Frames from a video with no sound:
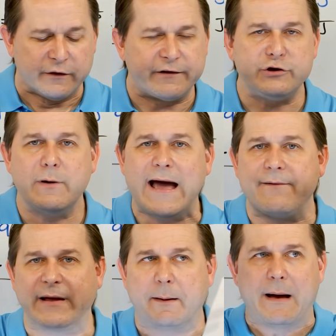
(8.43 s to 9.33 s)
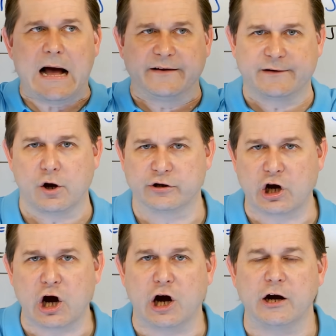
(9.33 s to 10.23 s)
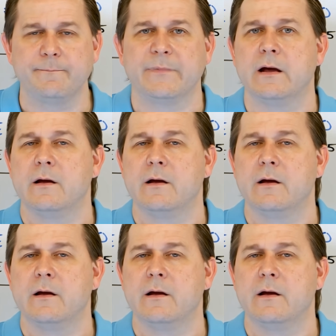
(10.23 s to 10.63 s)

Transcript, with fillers: So you have like a box called a car.